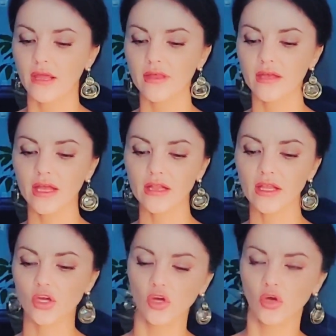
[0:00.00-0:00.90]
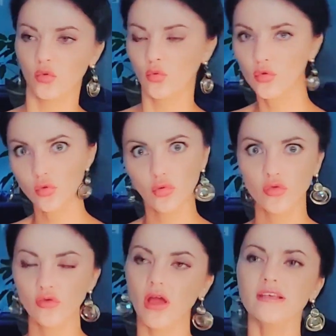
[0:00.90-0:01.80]
They're not like voodoo
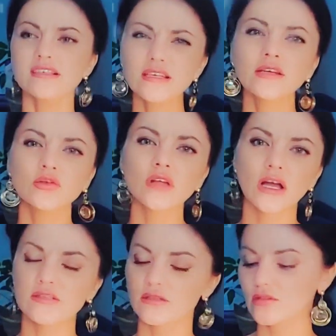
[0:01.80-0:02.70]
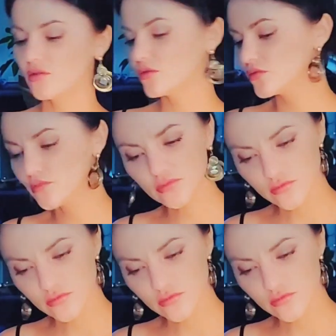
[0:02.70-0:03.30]
voodoo. I see who lies. You know,